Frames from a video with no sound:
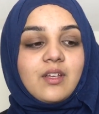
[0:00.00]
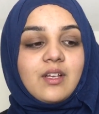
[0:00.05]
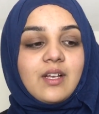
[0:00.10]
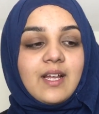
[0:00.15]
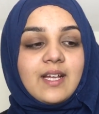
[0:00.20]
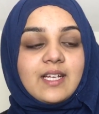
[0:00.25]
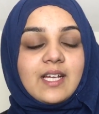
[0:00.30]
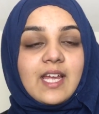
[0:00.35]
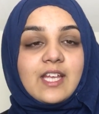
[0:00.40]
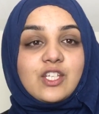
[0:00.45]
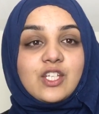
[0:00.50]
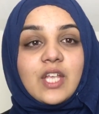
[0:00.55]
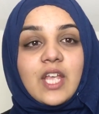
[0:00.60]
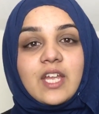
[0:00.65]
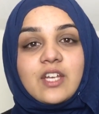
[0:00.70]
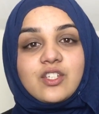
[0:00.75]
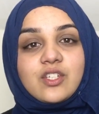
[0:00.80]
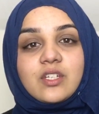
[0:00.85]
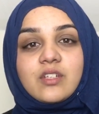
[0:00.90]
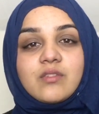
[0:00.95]
like
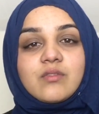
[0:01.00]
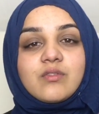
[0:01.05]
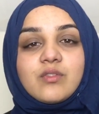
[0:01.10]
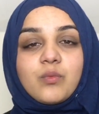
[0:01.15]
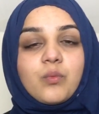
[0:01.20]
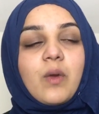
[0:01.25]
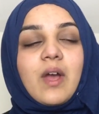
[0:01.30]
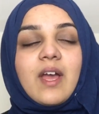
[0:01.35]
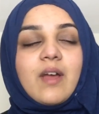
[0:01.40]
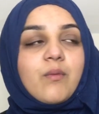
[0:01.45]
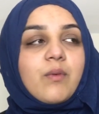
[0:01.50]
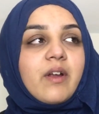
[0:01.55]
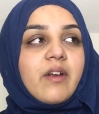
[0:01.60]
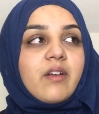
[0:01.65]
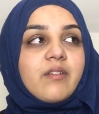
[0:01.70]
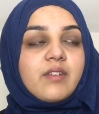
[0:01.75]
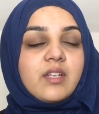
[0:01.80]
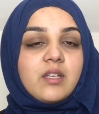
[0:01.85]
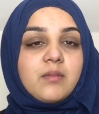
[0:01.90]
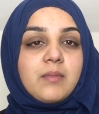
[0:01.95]
education,
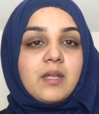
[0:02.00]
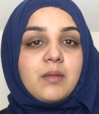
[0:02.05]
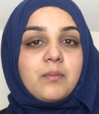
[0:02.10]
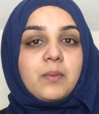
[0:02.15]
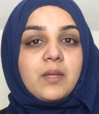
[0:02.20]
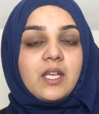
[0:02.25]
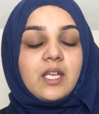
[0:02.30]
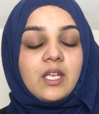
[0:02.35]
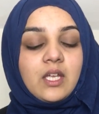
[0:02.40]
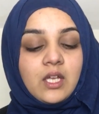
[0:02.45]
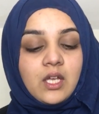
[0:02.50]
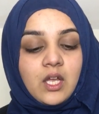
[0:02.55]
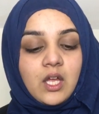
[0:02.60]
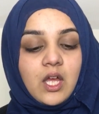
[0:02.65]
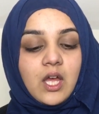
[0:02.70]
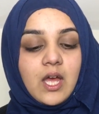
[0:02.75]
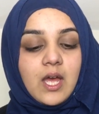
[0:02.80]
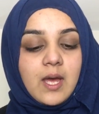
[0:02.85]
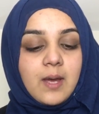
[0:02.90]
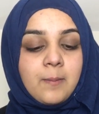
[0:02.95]
wherever it may be.
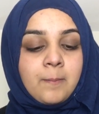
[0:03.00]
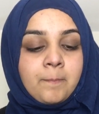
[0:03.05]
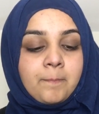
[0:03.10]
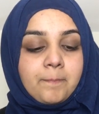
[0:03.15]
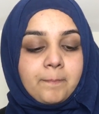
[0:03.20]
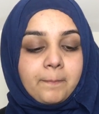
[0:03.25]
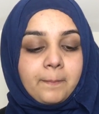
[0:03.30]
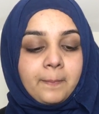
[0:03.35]
I